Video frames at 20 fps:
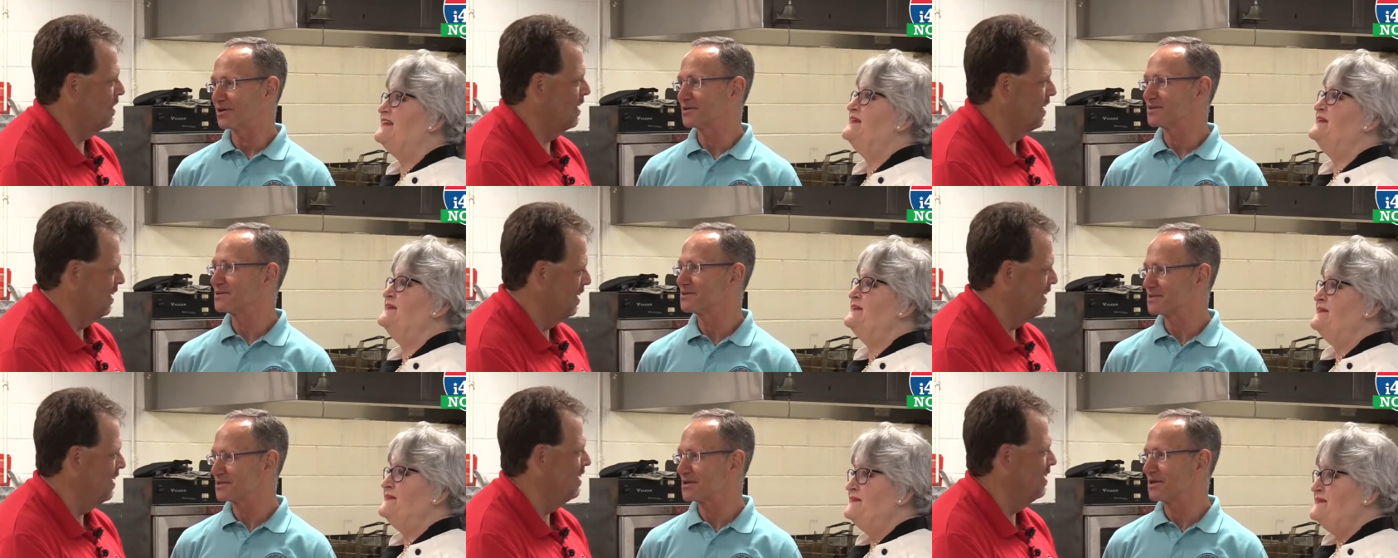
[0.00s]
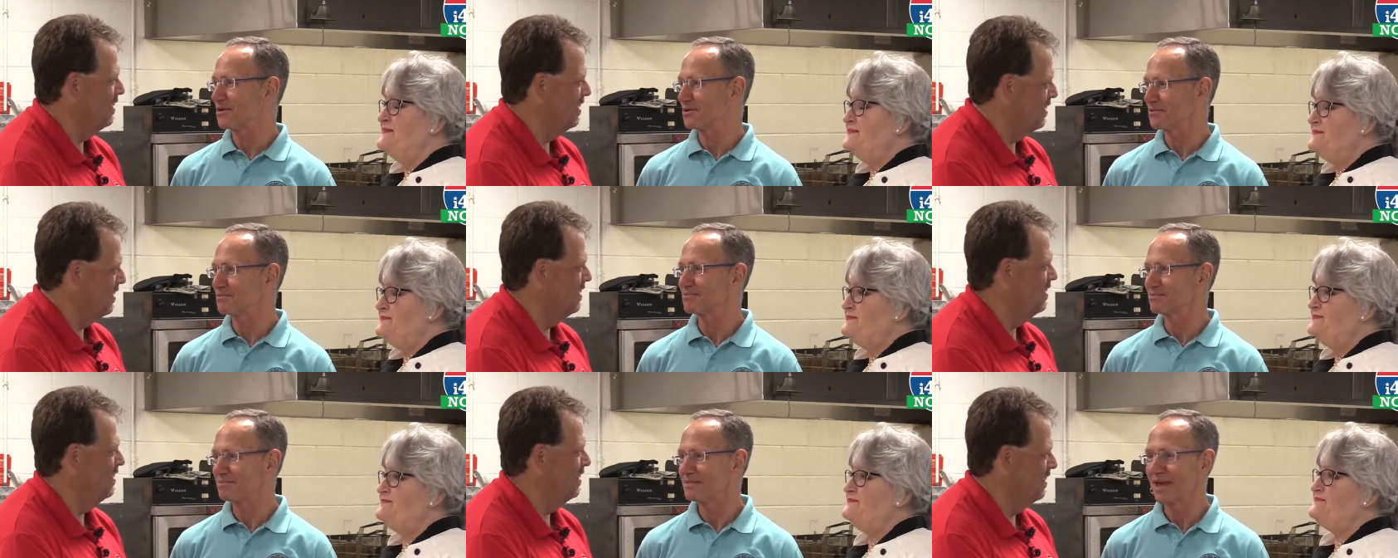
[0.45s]
Speaker 1: Yeah.
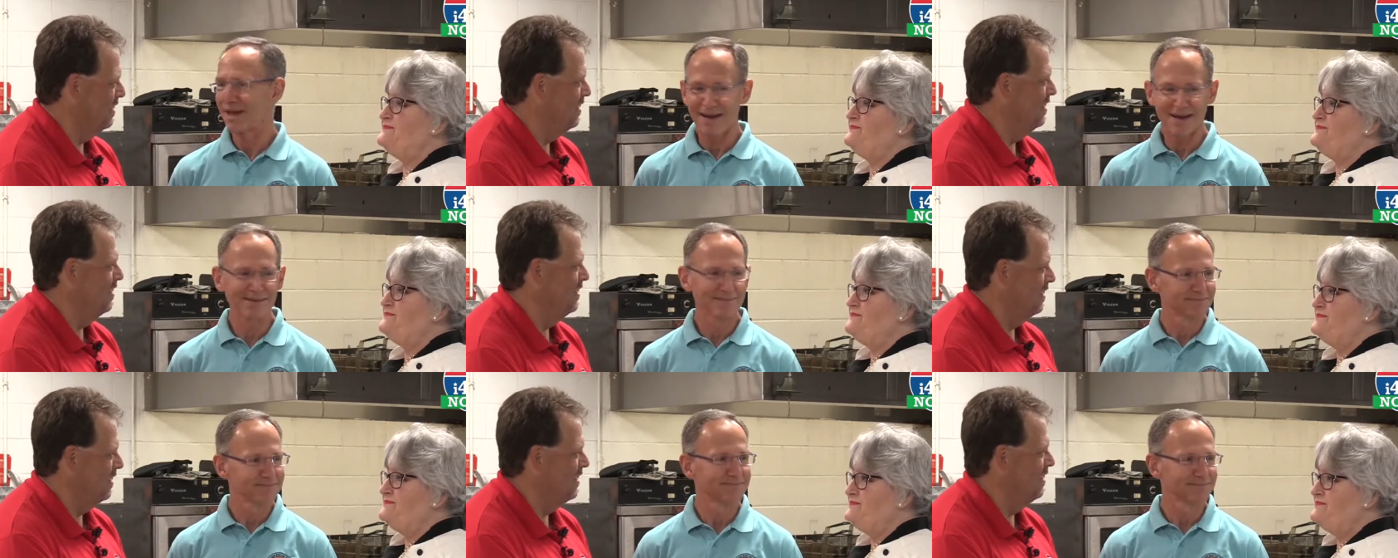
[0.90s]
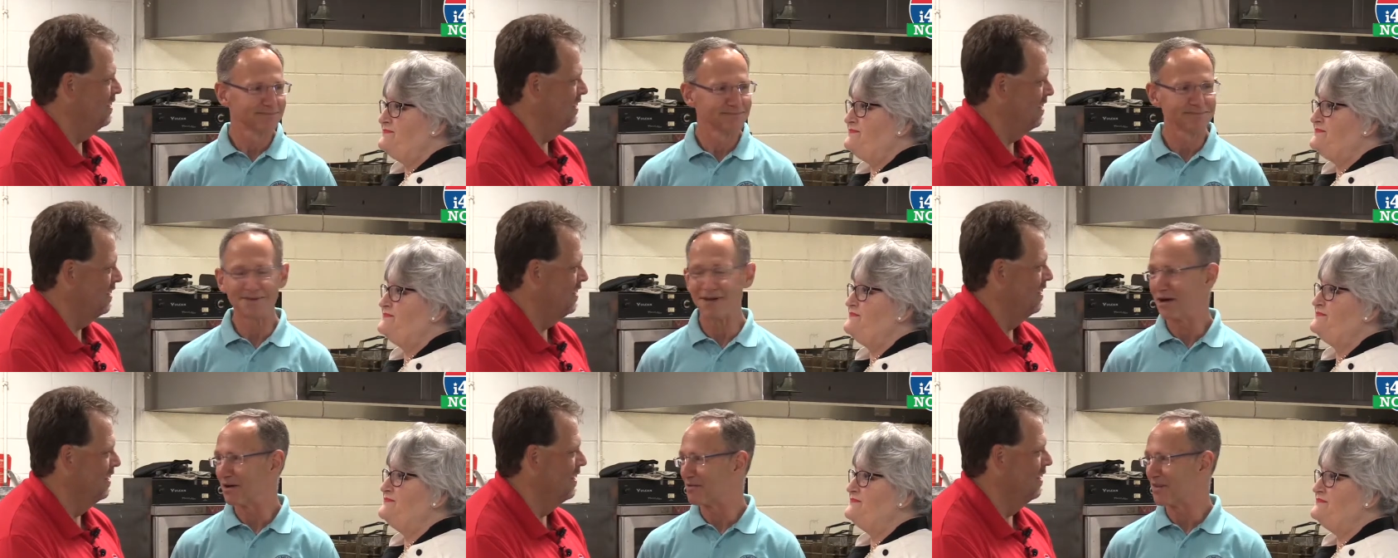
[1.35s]
So
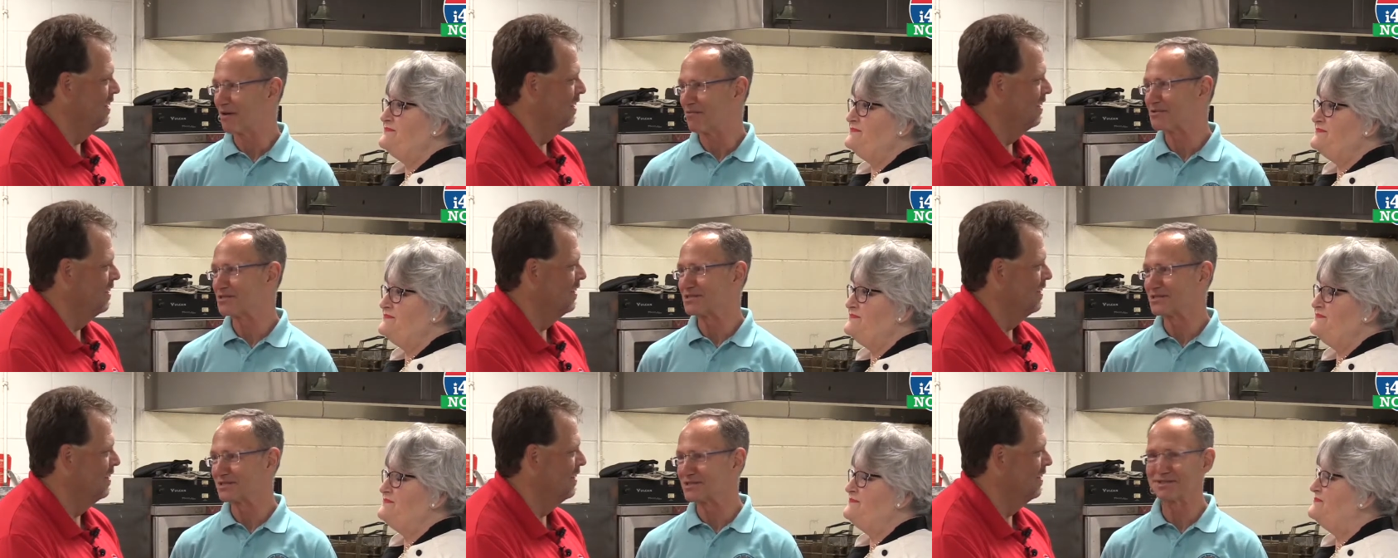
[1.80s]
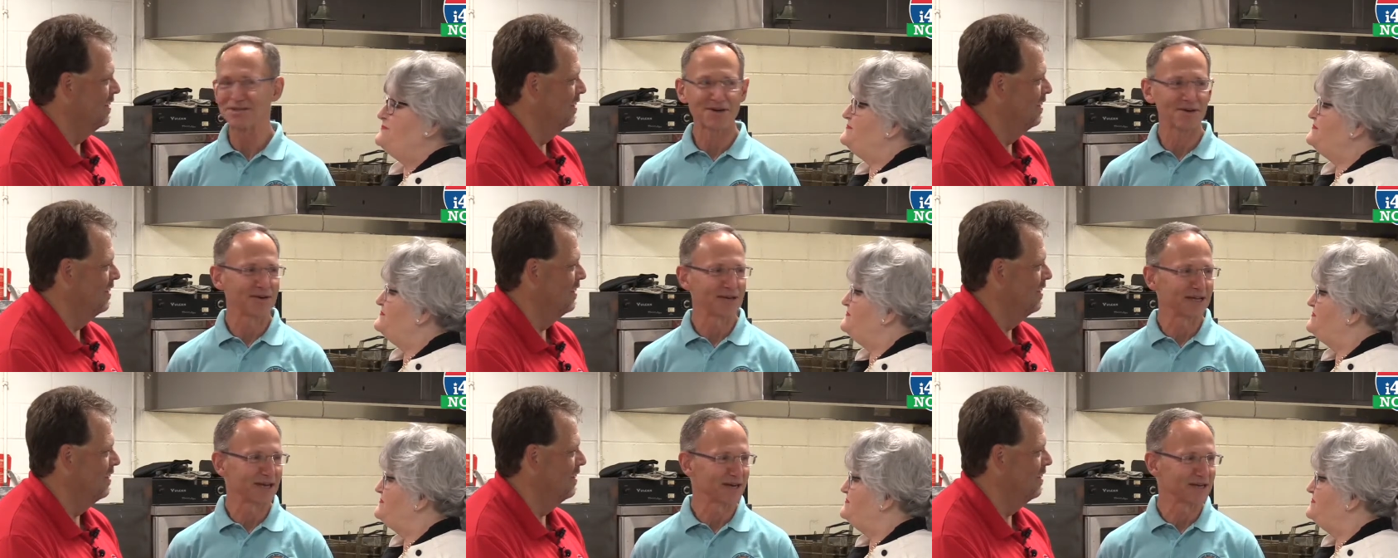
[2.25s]
yeah, no, that was
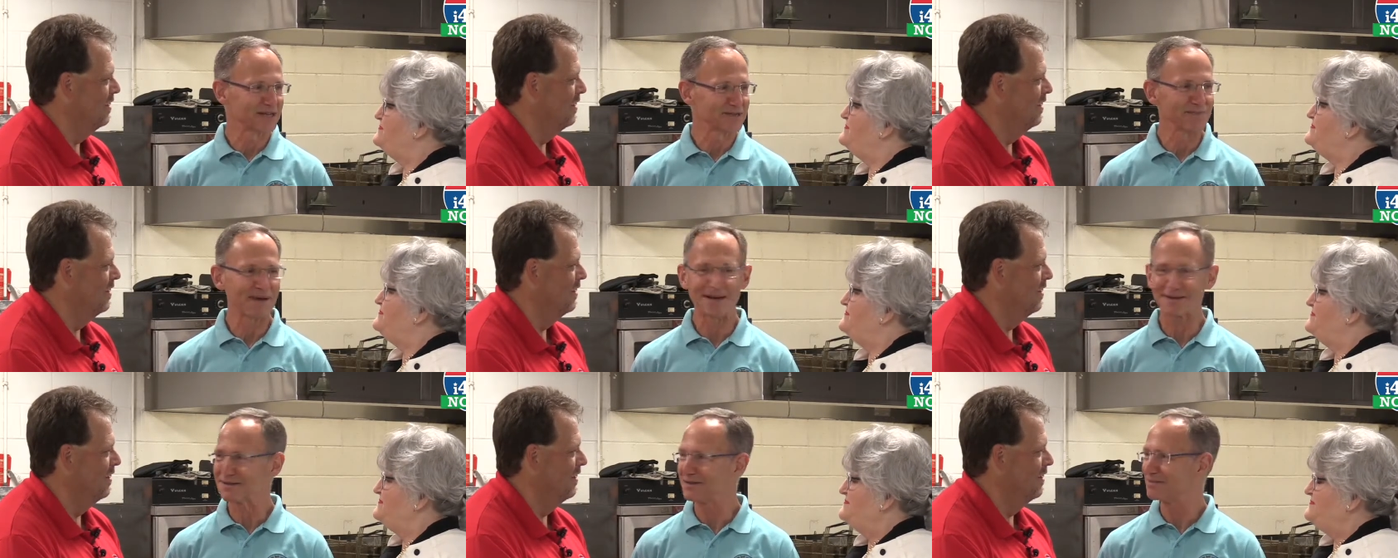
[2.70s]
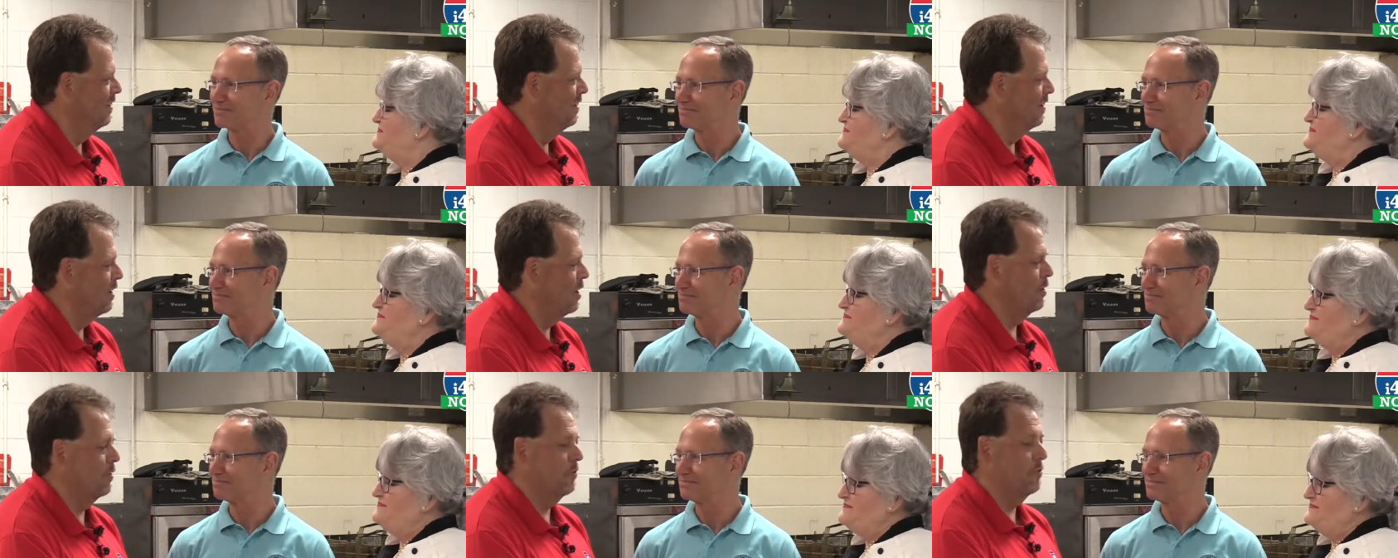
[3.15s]
totally unexpected.
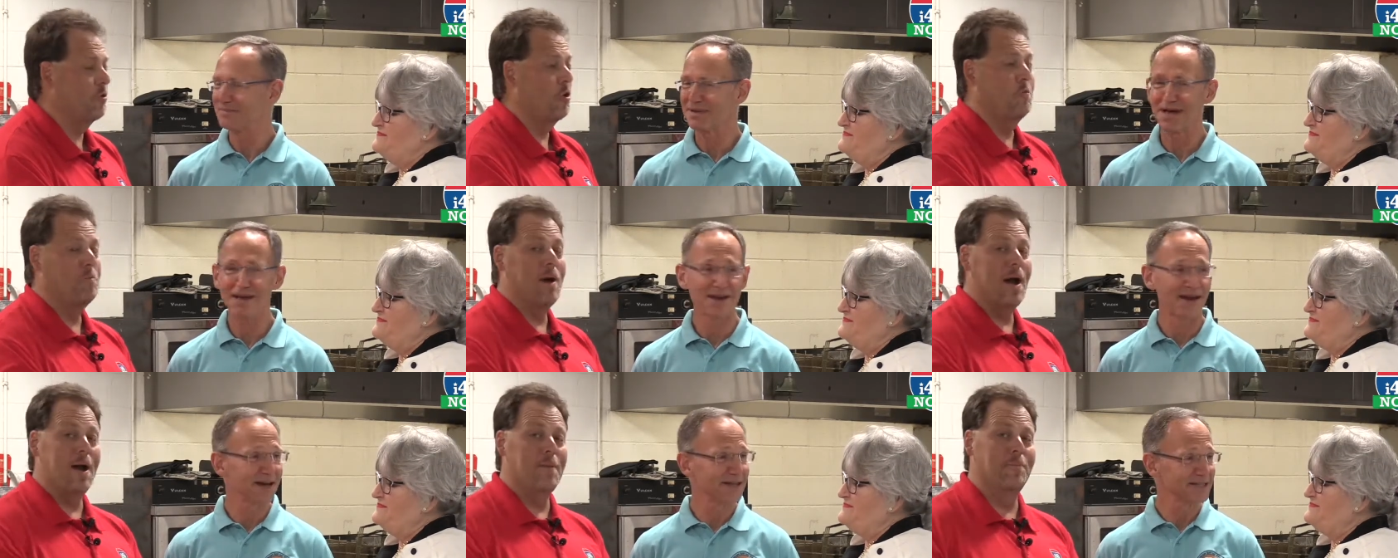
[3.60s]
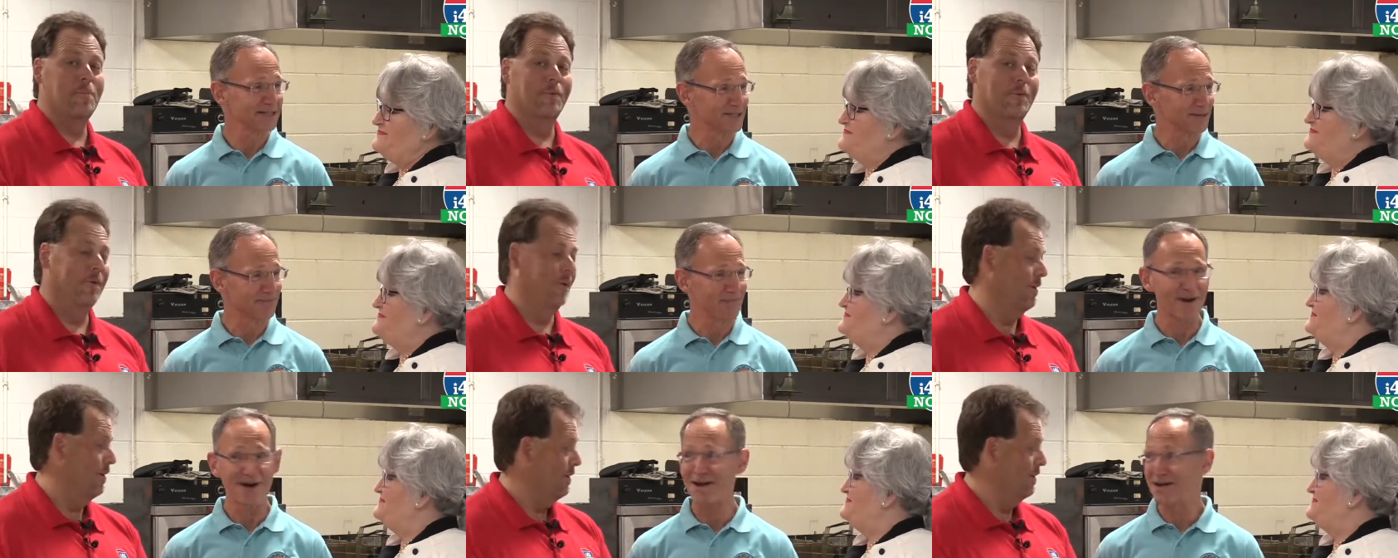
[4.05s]
Yeah, it's so I'm popular.
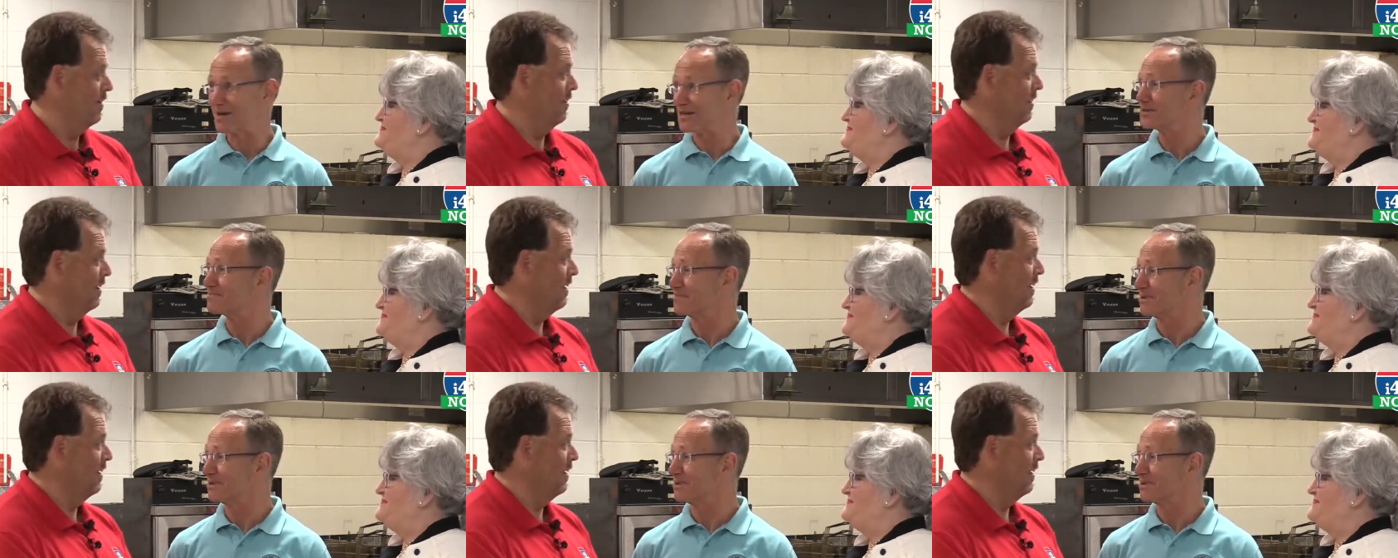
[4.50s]
Surprised.